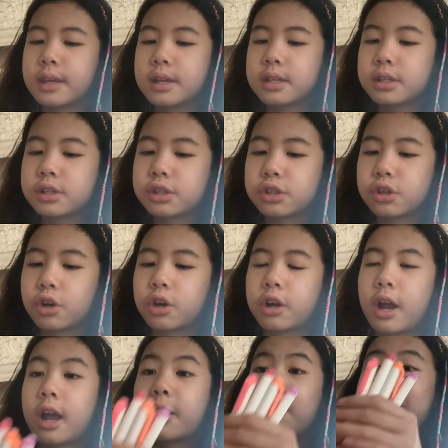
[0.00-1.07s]
So
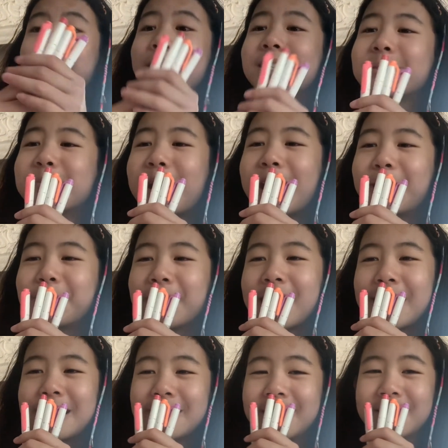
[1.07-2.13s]
I got these mild
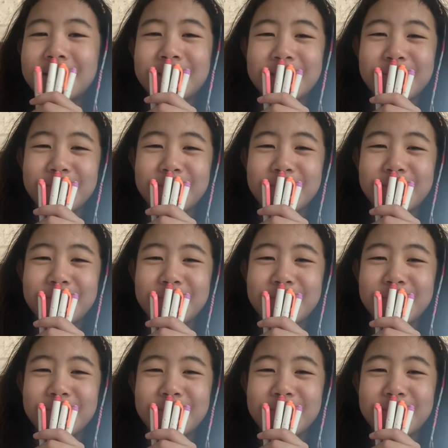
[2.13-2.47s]
liners.